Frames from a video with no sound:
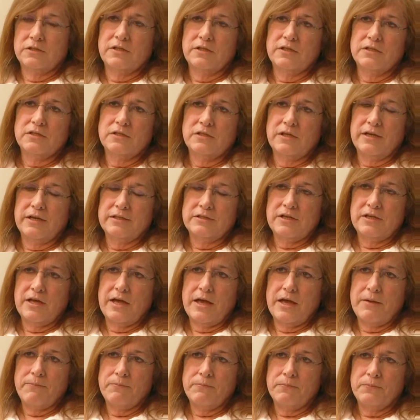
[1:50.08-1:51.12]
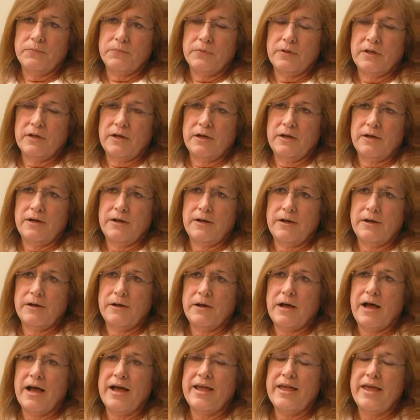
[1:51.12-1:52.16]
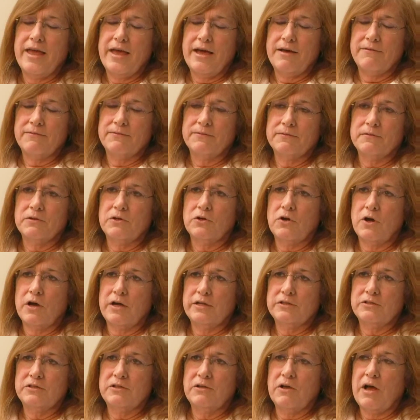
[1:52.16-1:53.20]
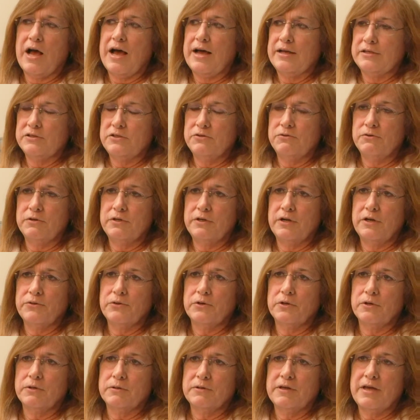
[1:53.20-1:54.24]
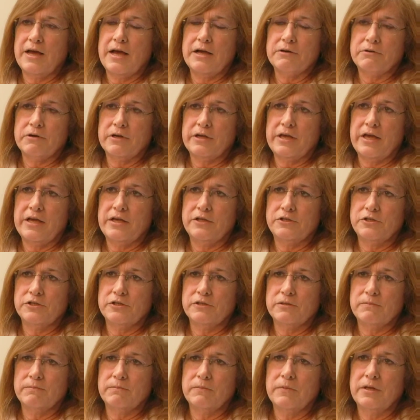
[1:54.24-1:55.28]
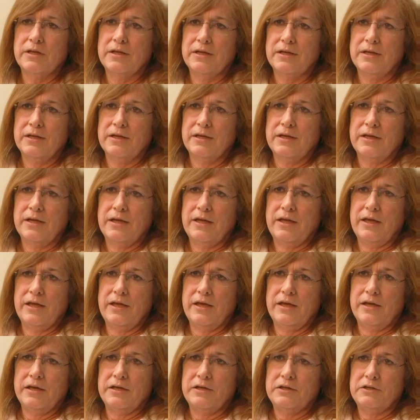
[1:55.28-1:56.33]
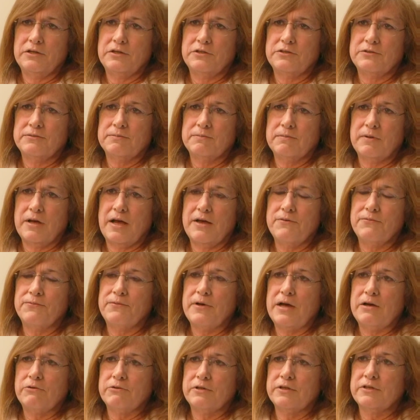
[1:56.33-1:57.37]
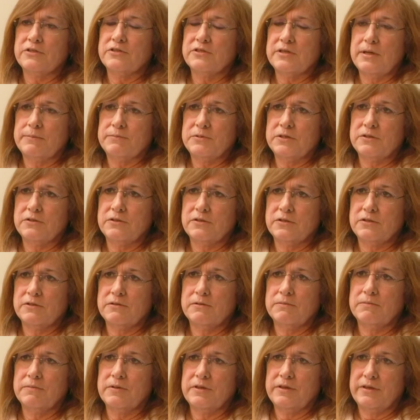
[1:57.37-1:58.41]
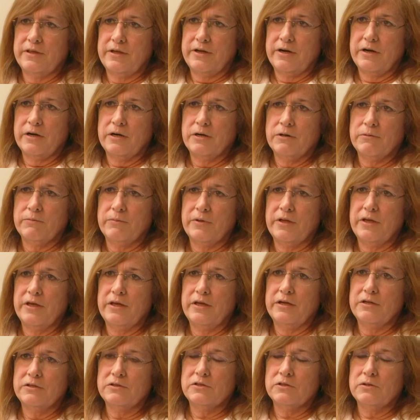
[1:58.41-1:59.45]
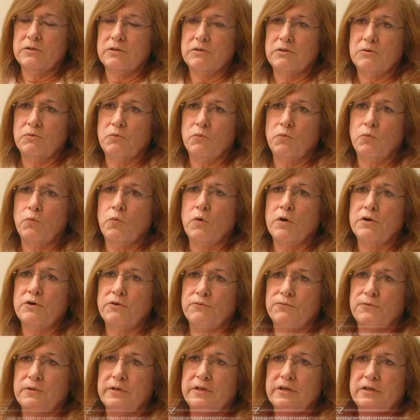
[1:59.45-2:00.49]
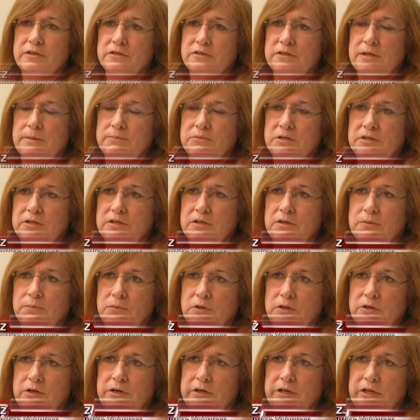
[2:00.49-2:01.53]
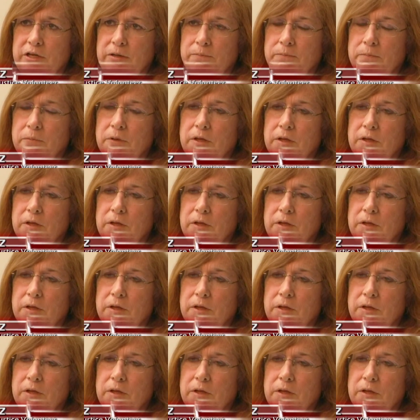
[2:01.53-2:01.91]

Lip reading: Since that time, I have gone on to another congregation and I found acceptance there, and it's a wonderfully accepting community.